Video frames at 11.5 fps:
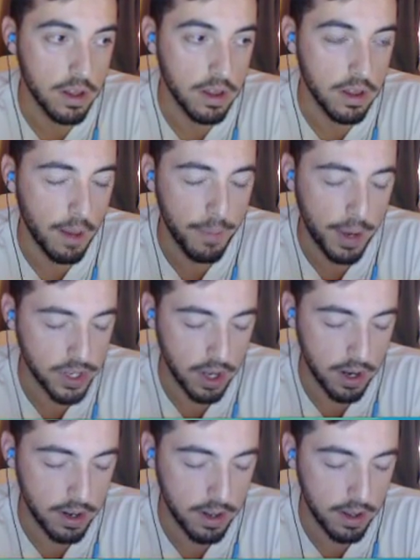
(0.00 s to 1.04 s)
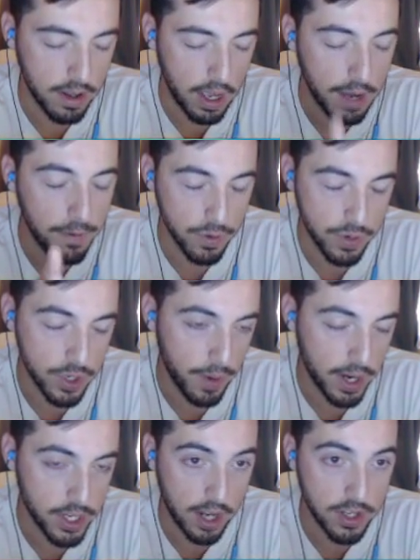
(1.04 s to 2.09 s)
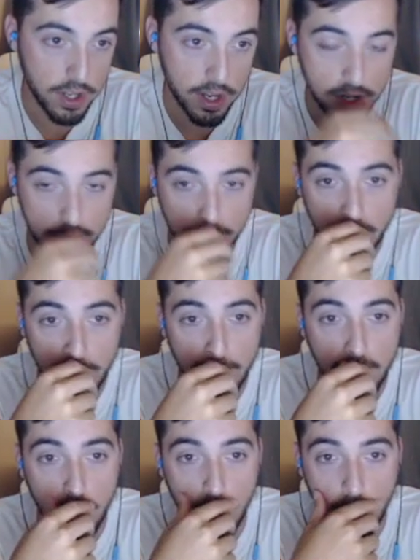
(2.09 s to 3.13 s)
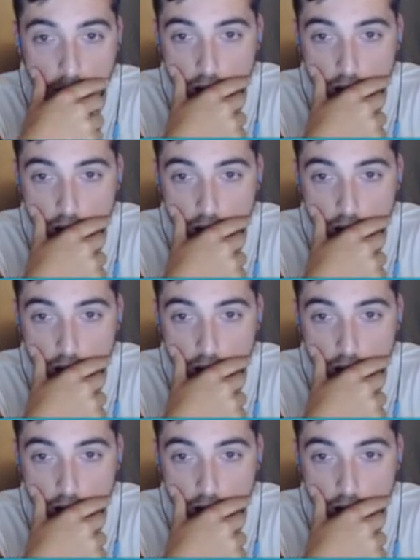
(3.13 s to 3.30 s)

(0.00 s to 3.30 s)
Not based on, influenced by side selection. Uh,